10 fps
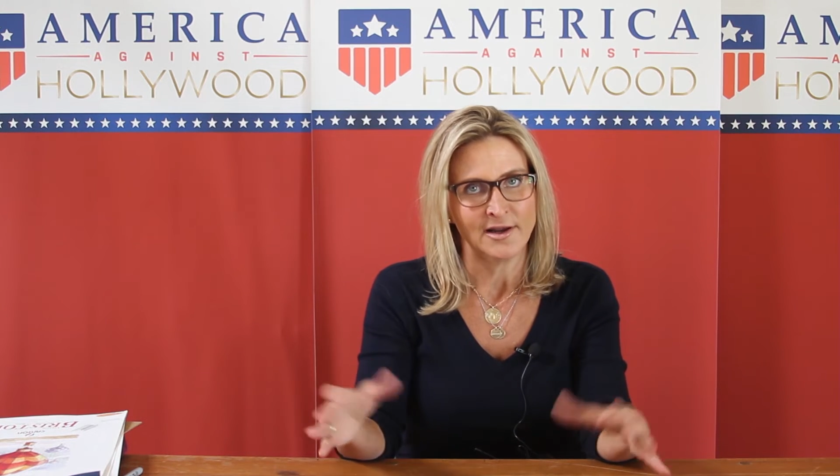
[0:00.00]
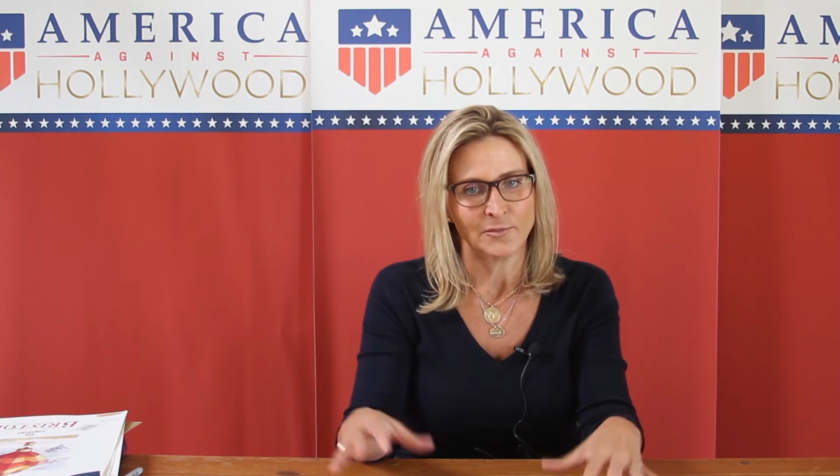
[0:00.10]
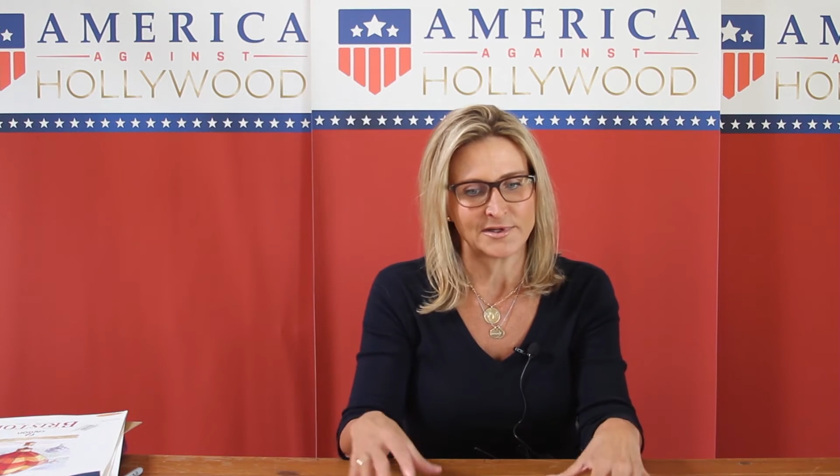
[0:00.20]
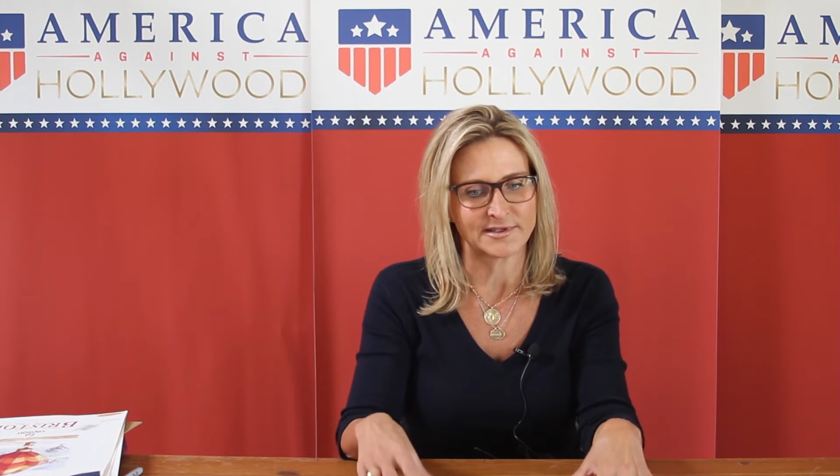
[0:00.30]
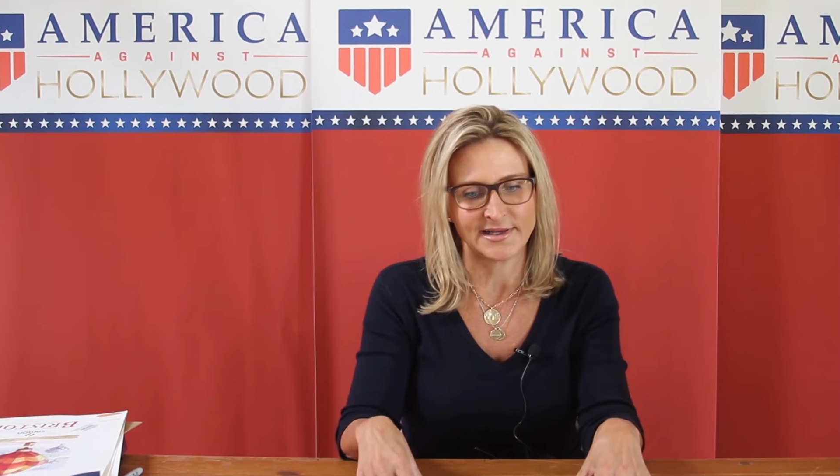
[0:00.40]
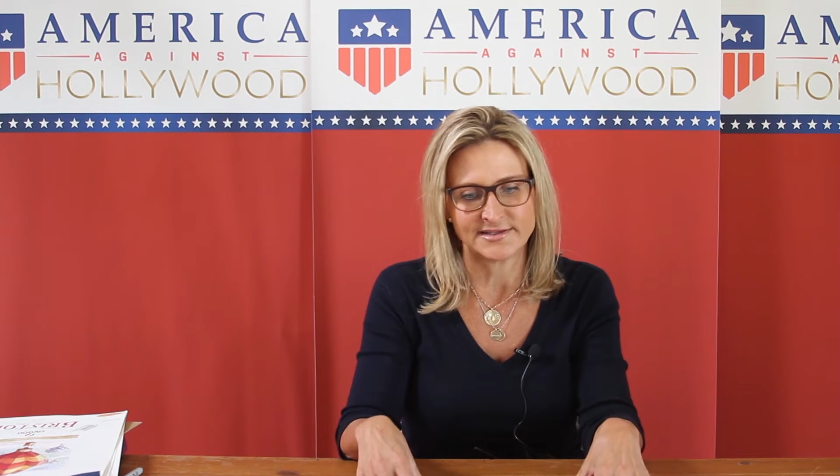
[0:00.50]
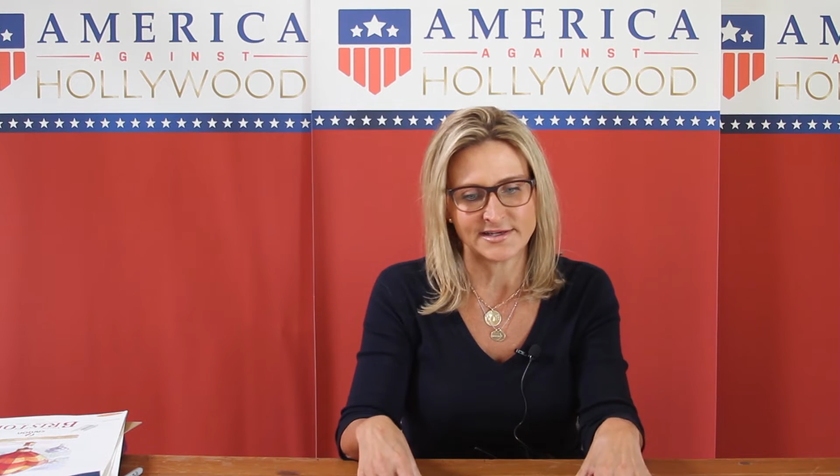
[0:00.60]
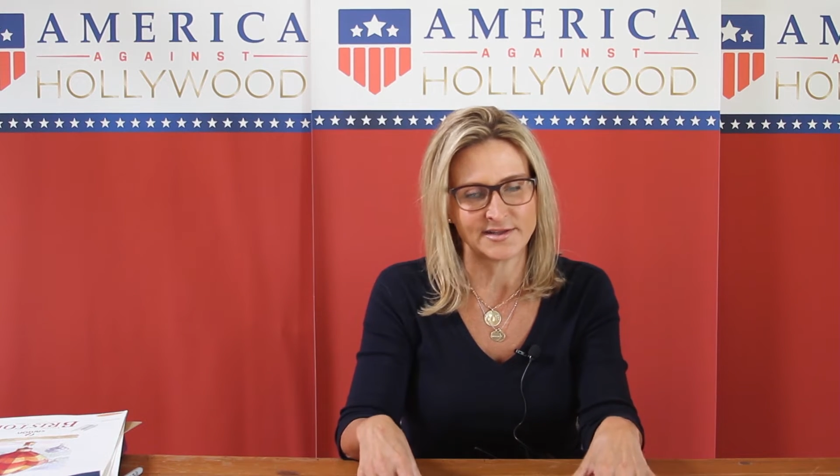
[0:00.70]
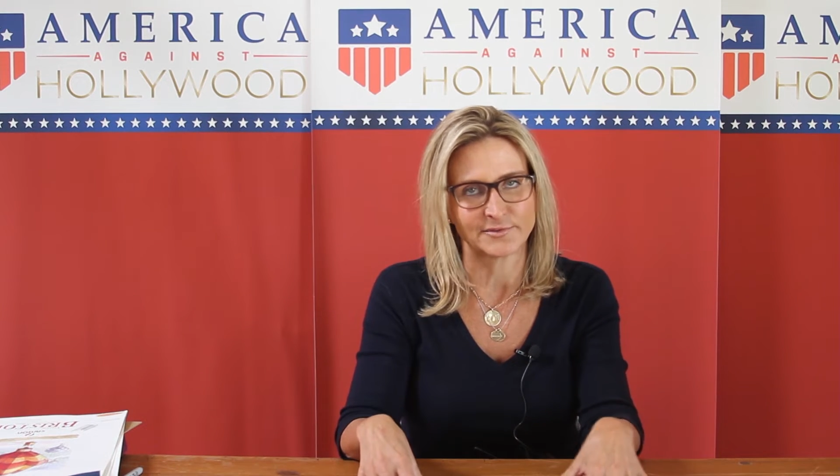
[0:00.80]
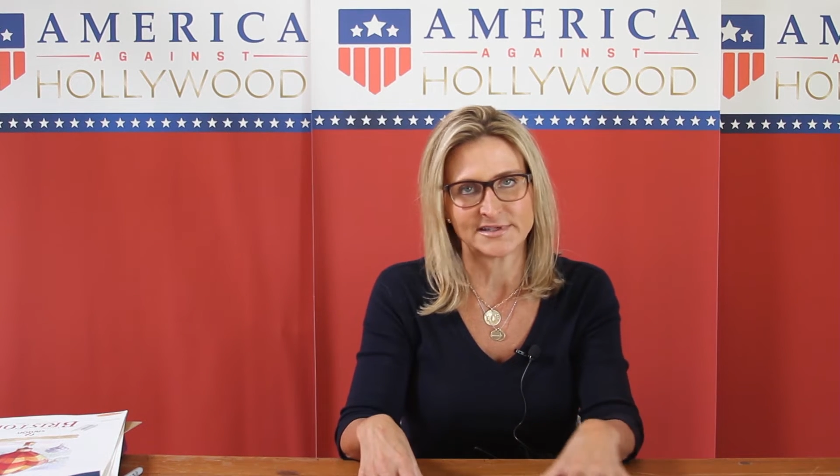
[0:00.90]
which leads
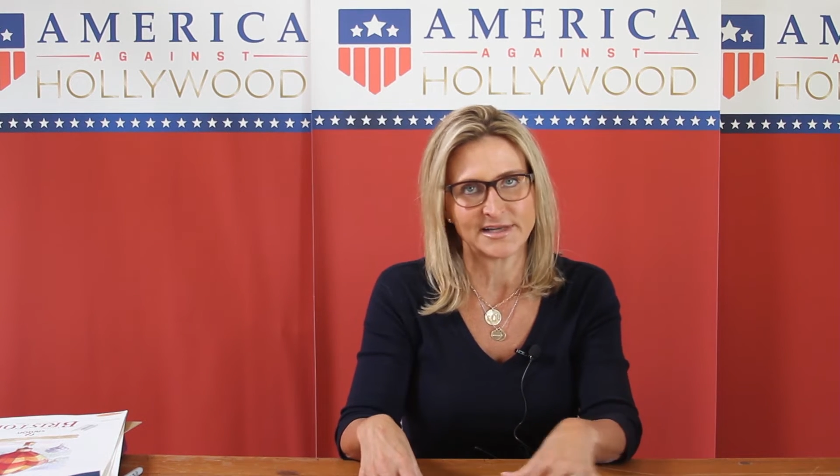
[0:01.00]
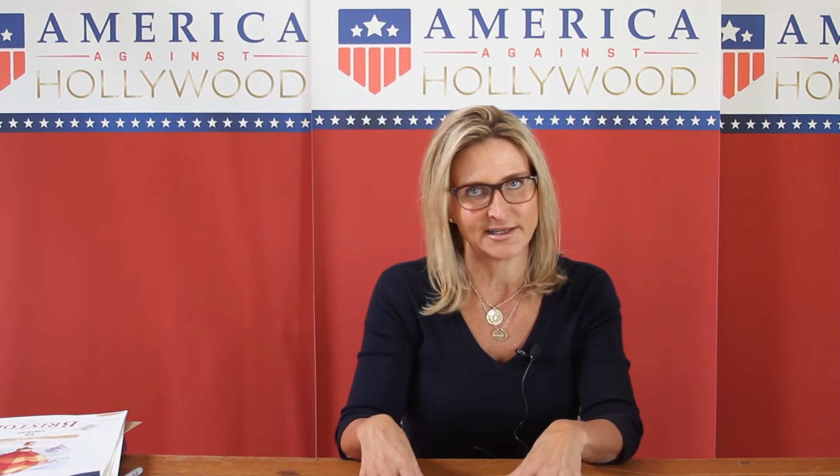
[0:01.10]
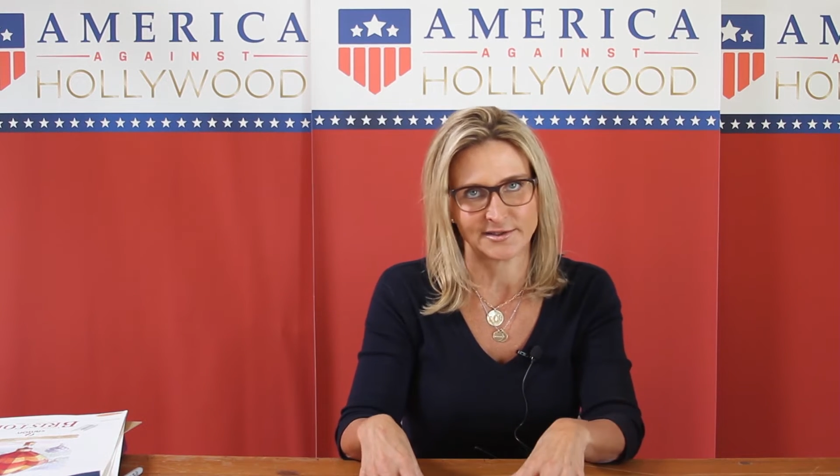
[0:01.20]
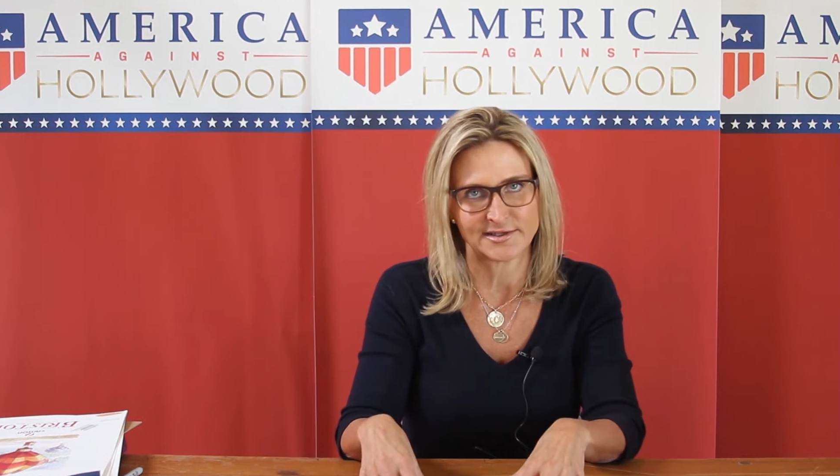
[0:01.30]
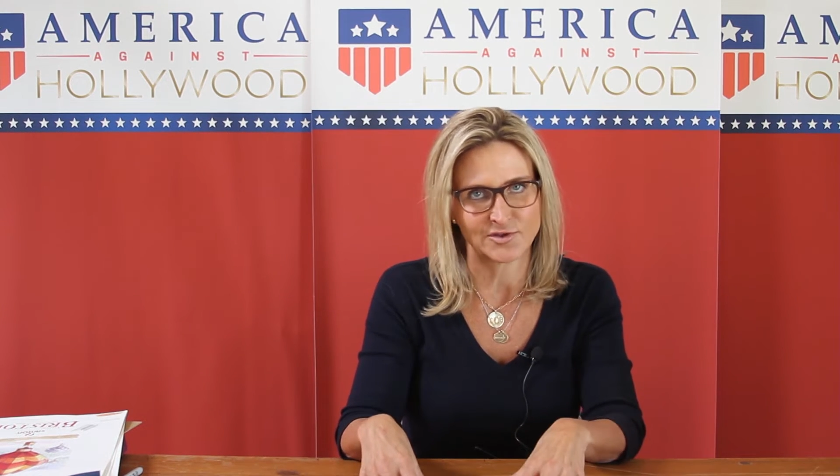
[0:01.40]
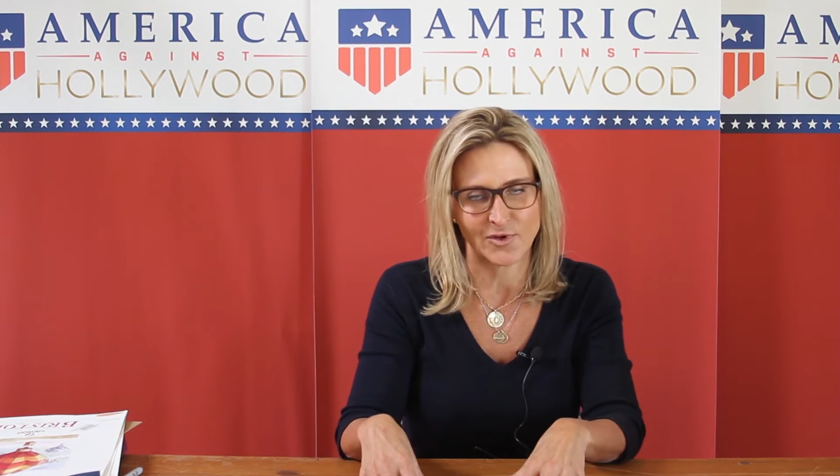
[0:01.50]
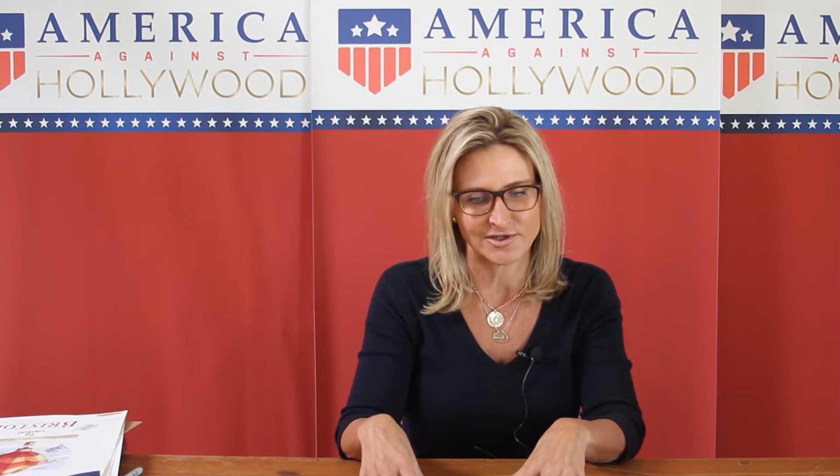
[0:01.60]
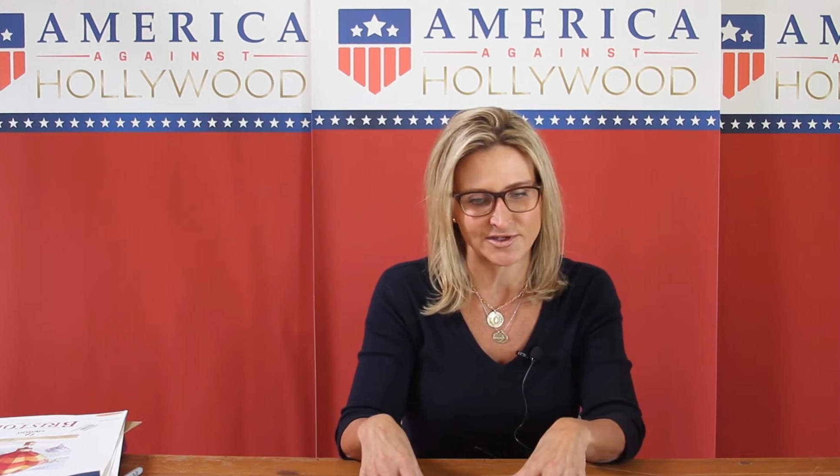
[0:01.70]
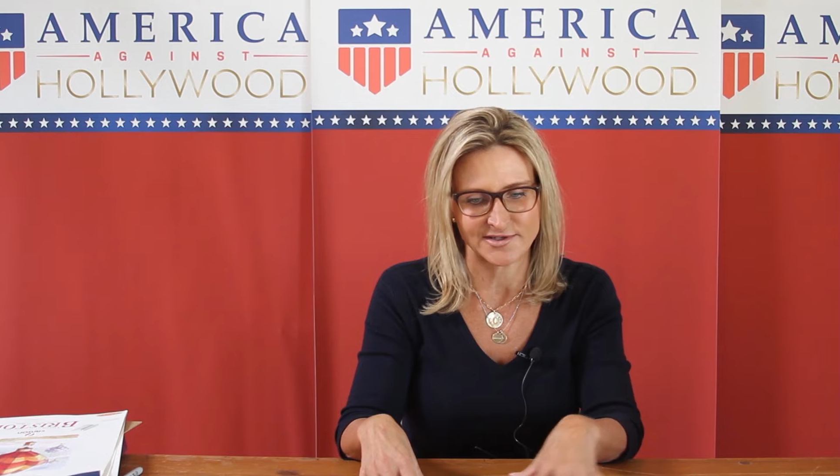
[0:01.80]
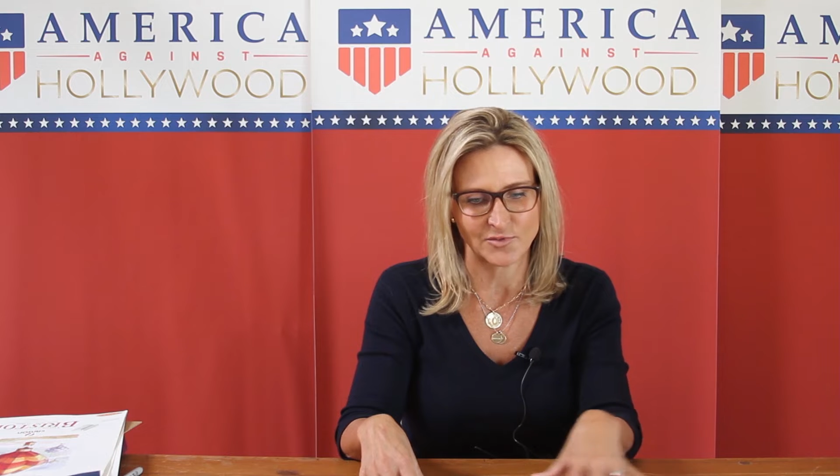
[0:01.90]
into the ridiculous
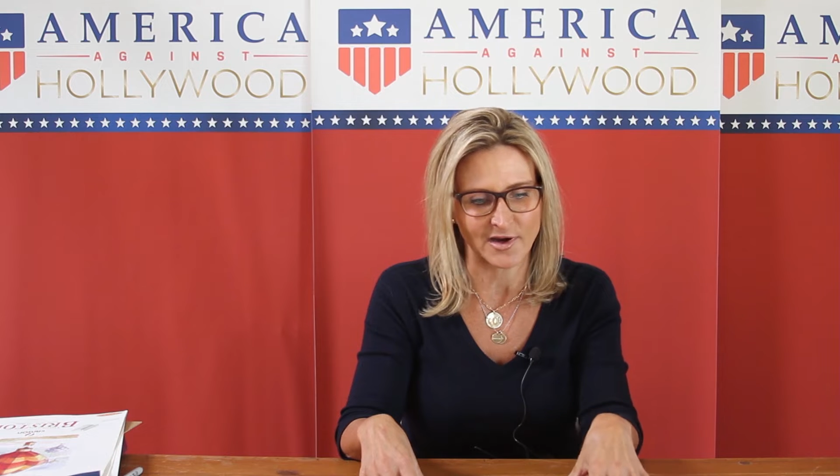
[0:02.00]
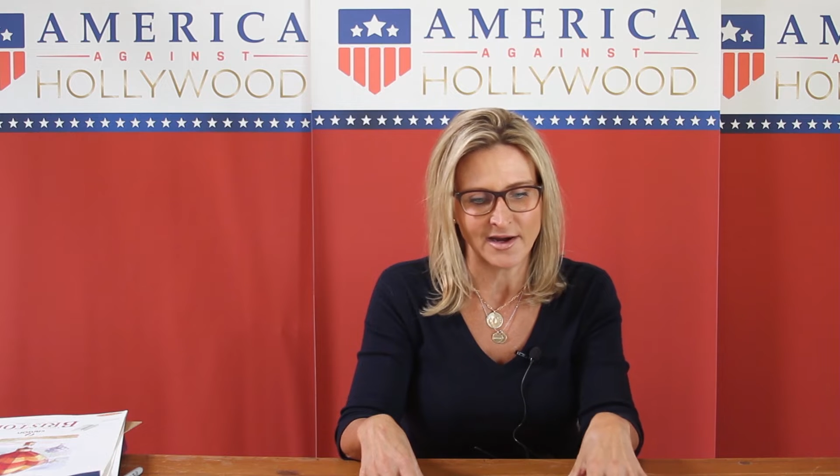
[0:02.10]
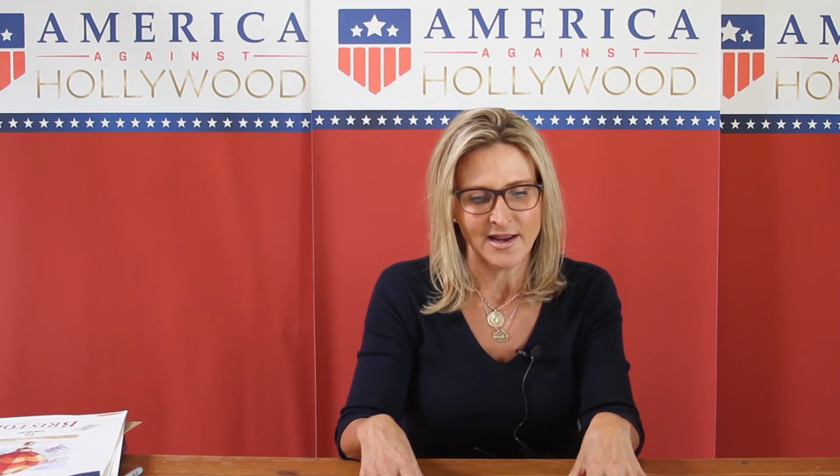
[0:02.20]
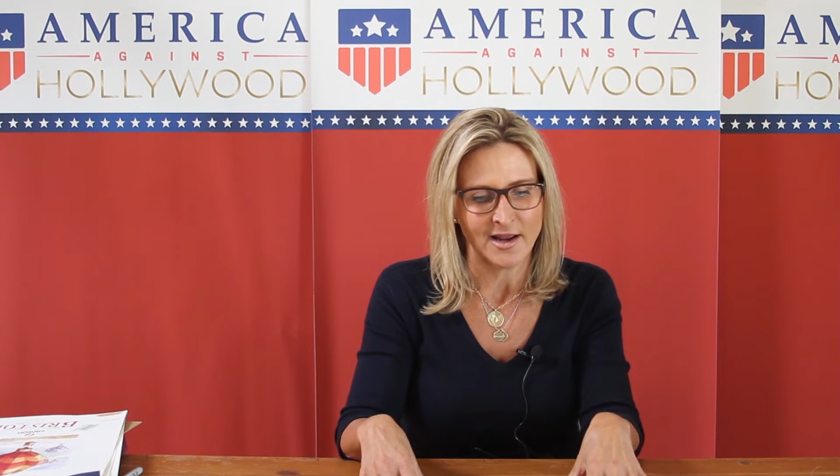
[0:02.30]
questions where